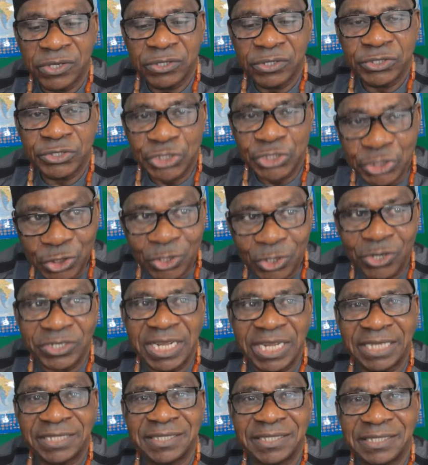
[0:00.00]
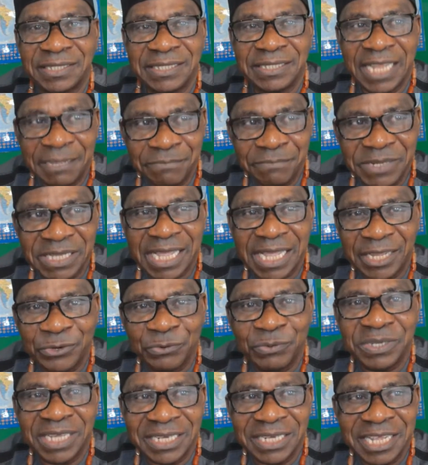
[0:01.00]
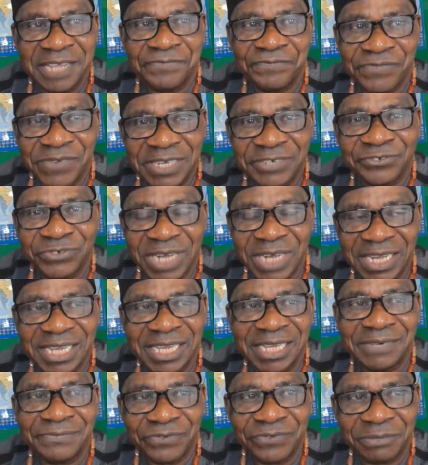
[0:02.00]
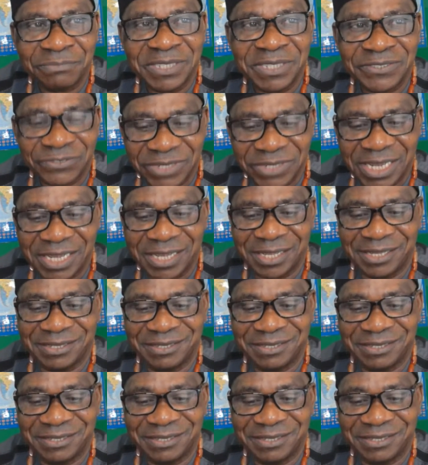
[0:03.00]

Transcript: sure that Nnamdi Kanu will get a fair trial from this trial?